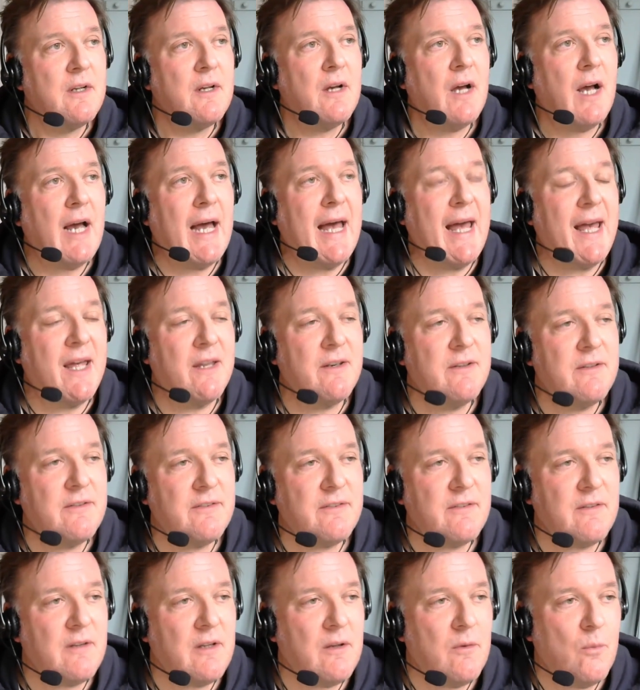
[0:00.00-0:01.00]
and
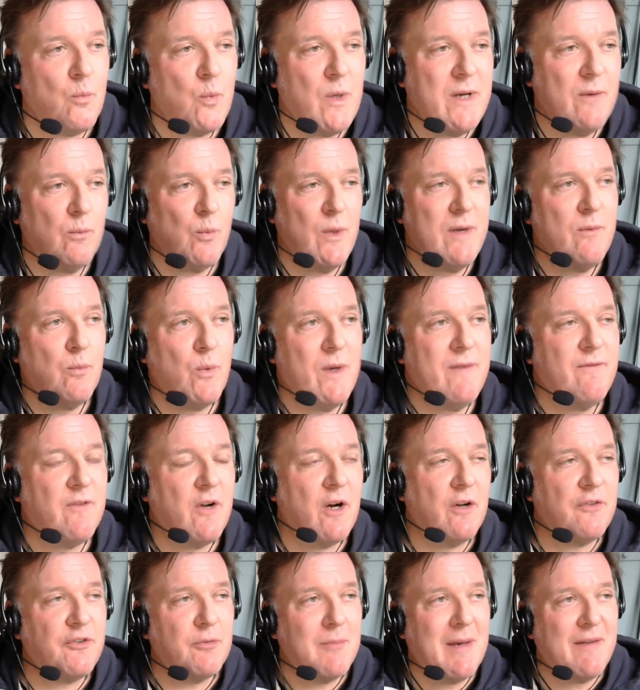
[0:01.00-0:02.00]
we've
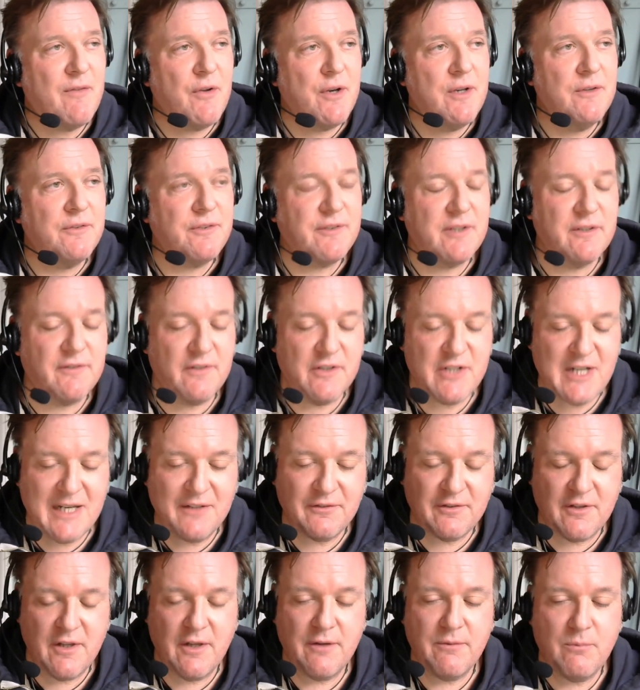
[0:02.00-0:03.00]
got some evidence to
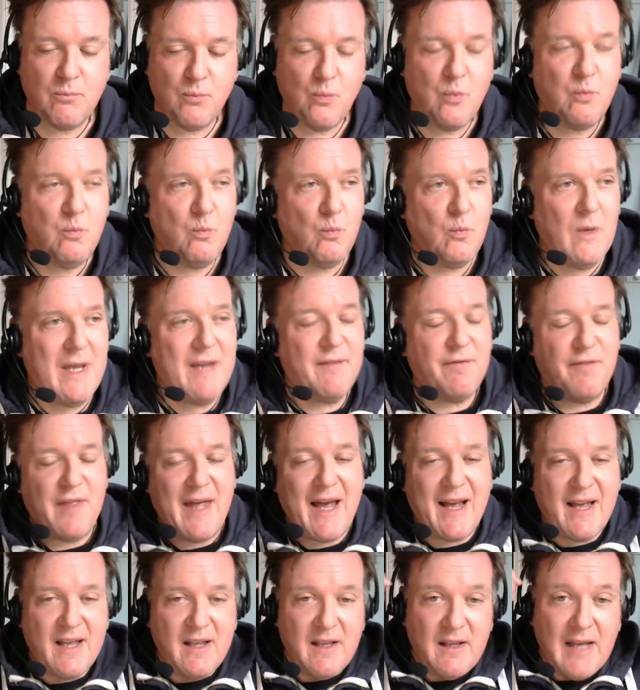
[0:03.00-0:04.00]
suggest that if
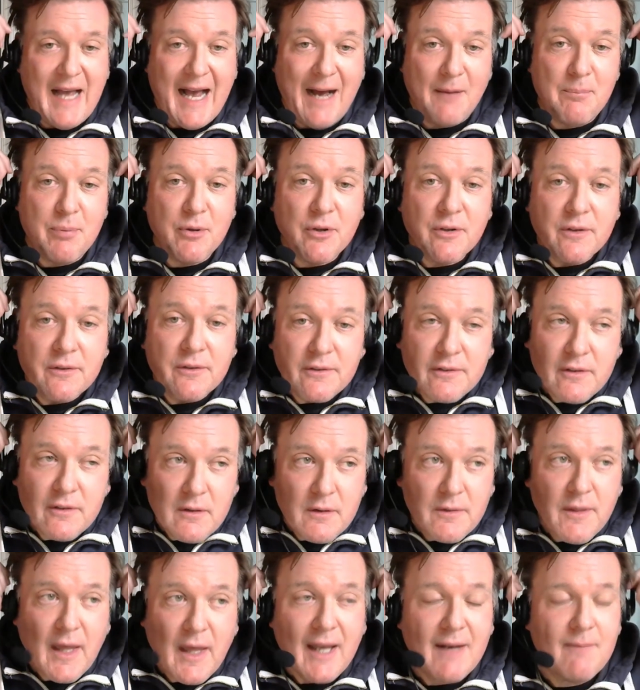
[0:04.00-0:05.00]
that happens,
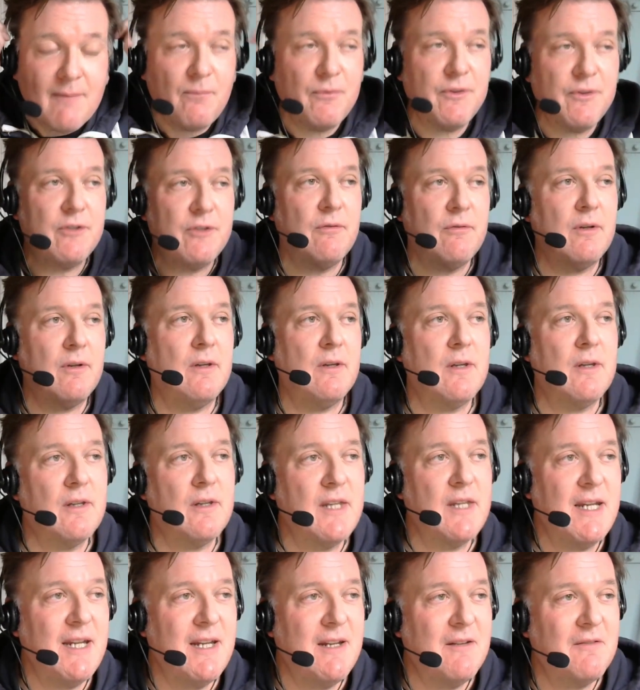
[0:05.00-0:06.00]
then
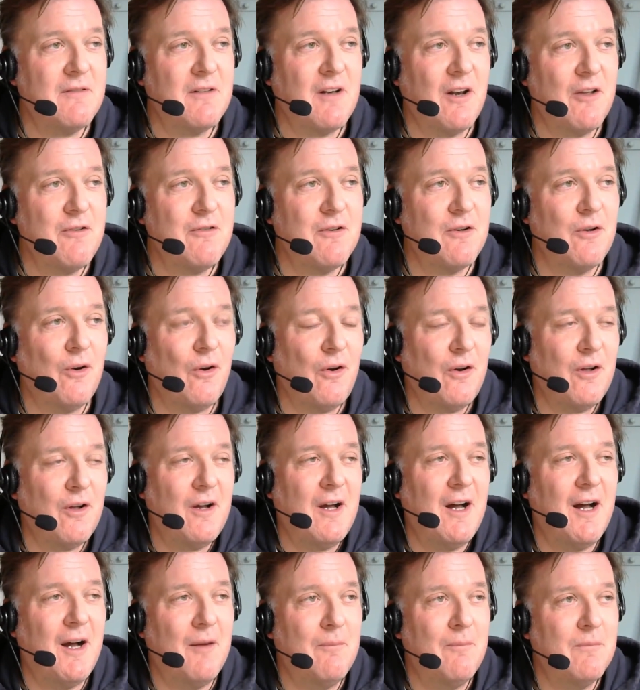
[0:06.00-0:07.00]
the local
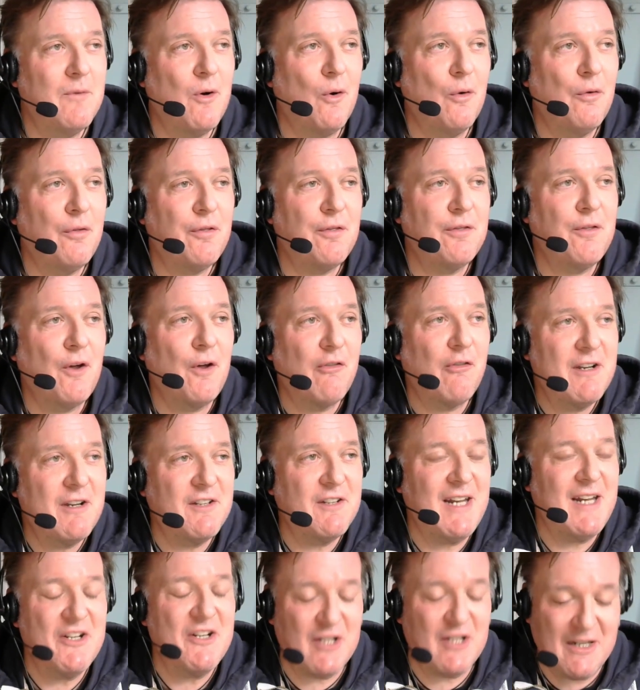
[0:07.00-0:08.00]

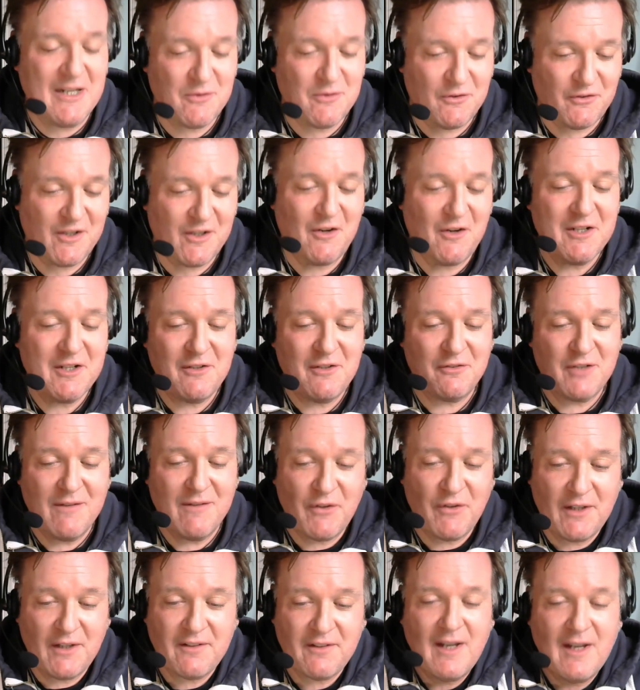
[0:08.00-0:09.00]
authority educational psychology
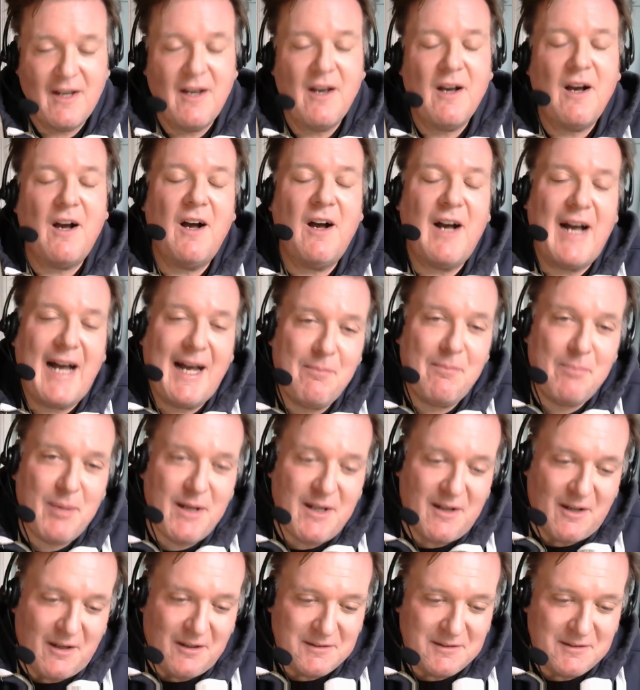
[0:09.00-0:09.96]
services are happier.